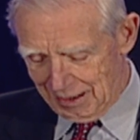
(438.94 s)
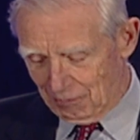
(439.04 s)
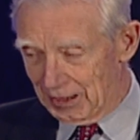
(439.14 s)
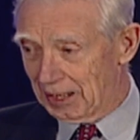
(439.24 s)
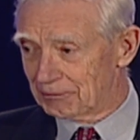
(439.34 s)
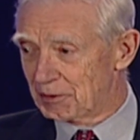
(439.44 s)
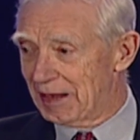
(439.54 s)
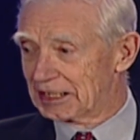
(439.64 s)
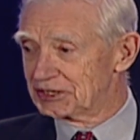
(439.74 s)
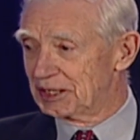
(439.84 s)
Well, to
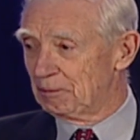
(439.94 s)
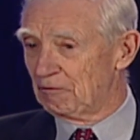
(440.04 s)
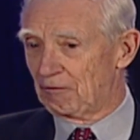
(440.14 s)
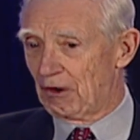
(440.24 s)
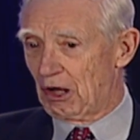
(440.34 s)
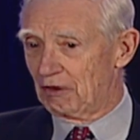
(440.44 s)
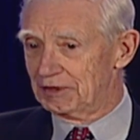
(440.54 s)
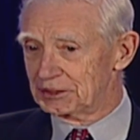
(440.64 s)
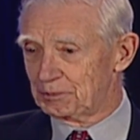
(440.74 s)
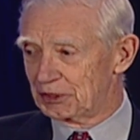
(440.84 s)
make it simple for all of
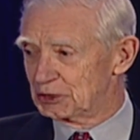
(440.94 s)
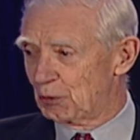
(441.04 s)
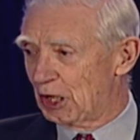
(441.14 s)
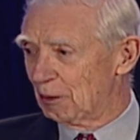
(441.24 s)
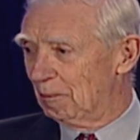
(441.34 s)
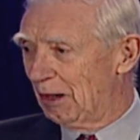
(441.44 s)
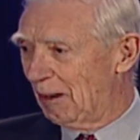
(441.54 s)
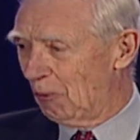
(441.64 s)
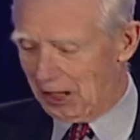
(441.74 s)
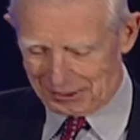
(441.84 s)
us, please welcome
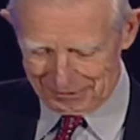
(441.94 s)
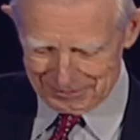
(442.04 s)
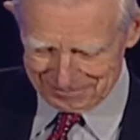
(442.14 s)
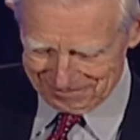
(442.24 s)
Bob Wachter.